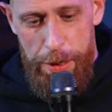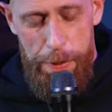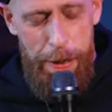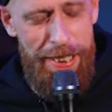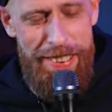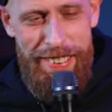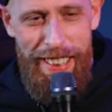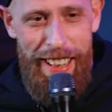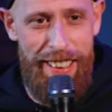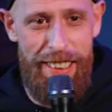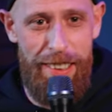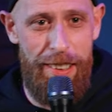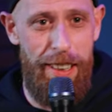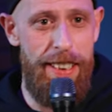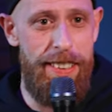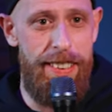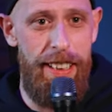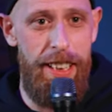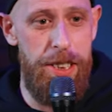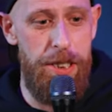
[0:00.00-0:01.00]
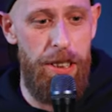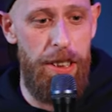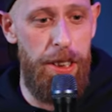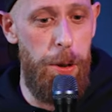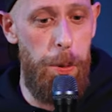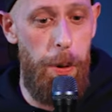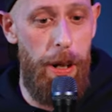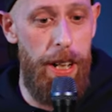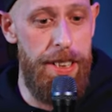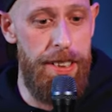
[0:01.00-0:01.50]
It's my second grade teacher on
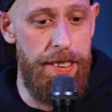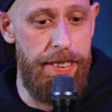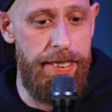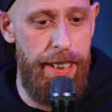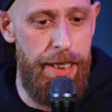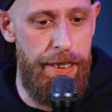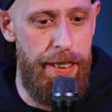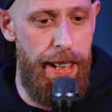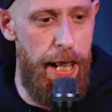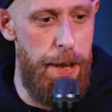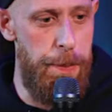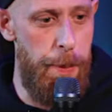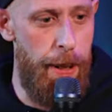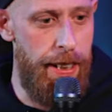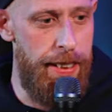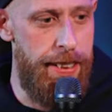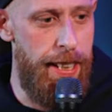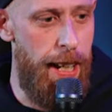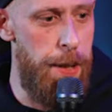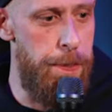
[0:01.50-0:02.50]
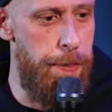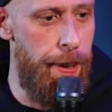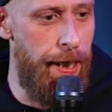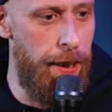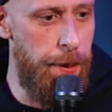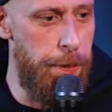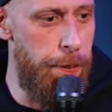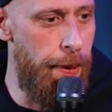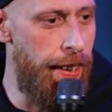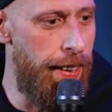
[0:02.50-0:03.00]
the wall. I just said her name on a
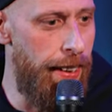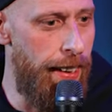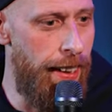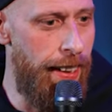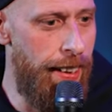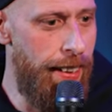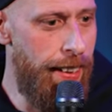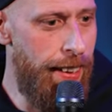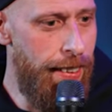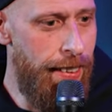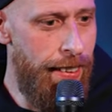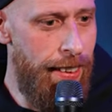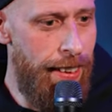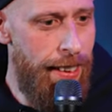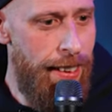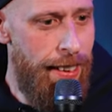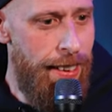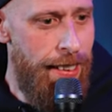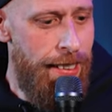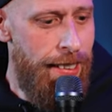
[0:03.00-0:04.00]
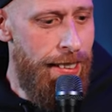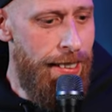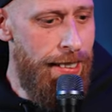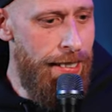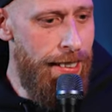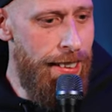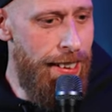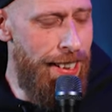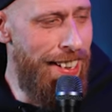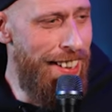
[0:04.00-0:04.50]
taping, but
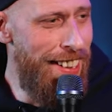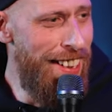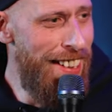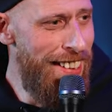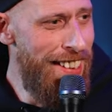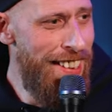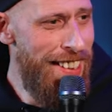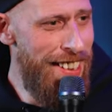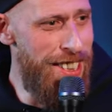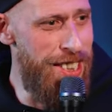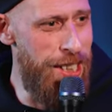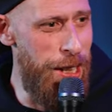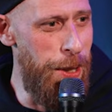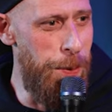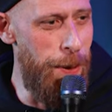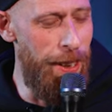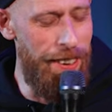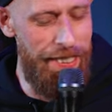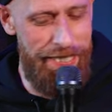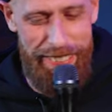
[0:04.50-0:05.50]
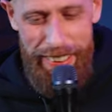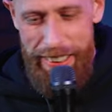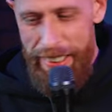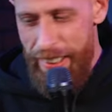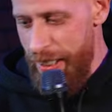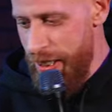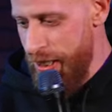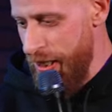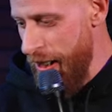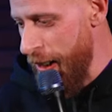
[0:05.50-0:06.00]
uh, she will see
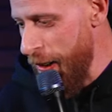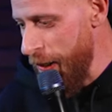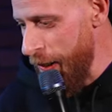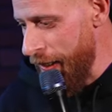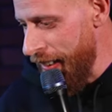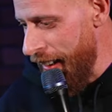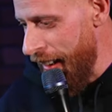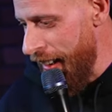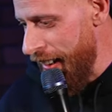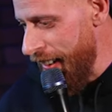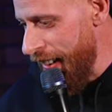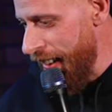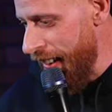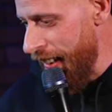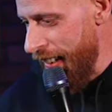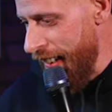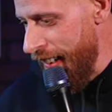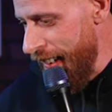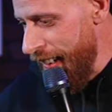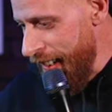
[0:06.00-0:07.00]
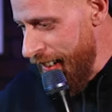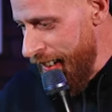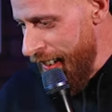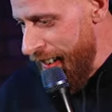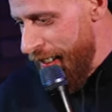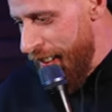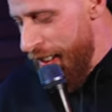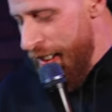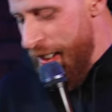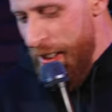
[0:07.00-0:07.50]
this joke. I, uh,
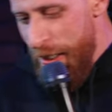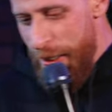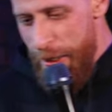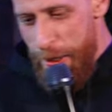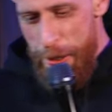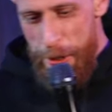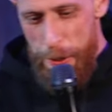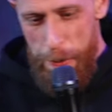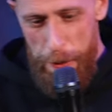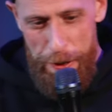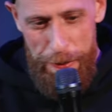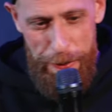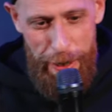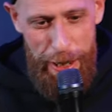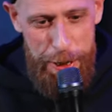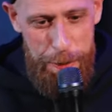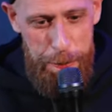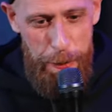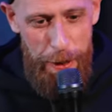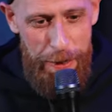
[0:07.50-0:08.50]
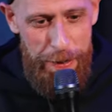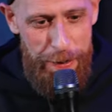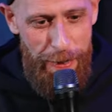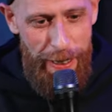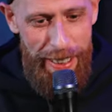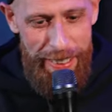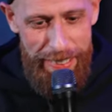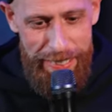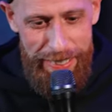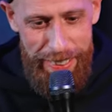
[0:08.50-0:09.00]
we're Facebook
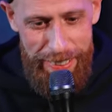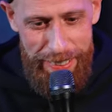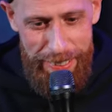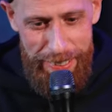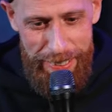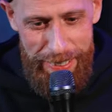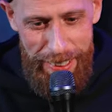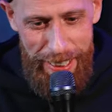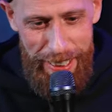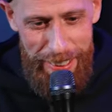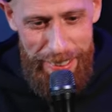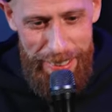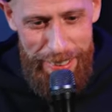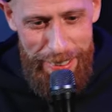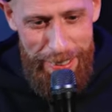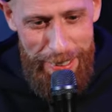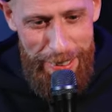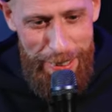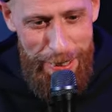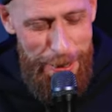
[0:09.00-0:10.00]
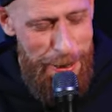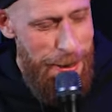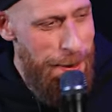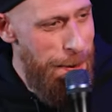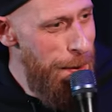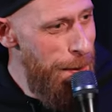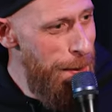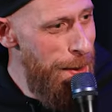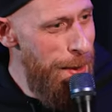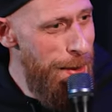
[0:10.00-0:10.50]
friends. This is
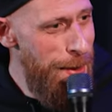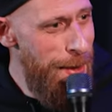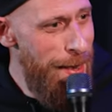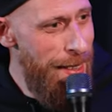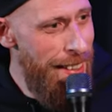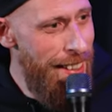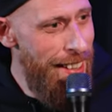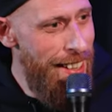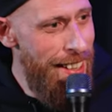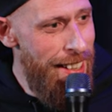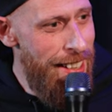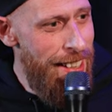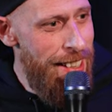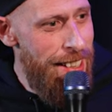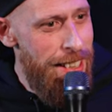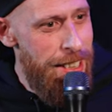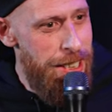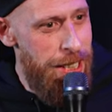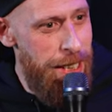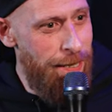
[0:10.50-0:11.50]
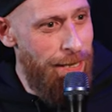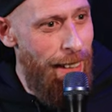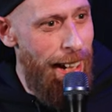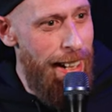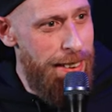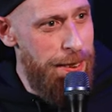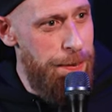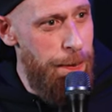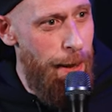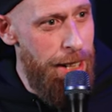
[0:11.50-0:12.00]
uh, she
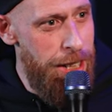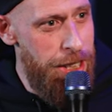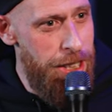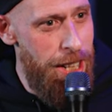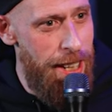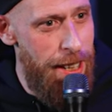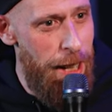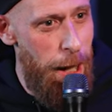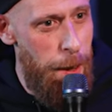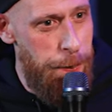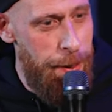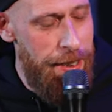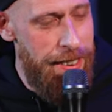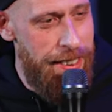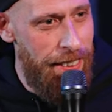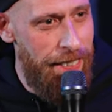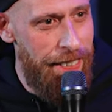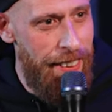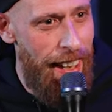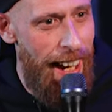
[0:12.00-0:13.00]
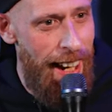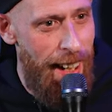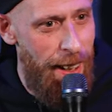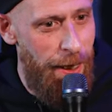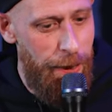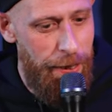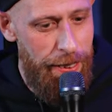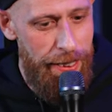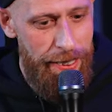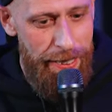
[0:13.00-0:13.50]
likes my shit up until
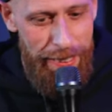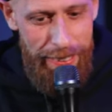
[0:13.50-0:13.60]
now.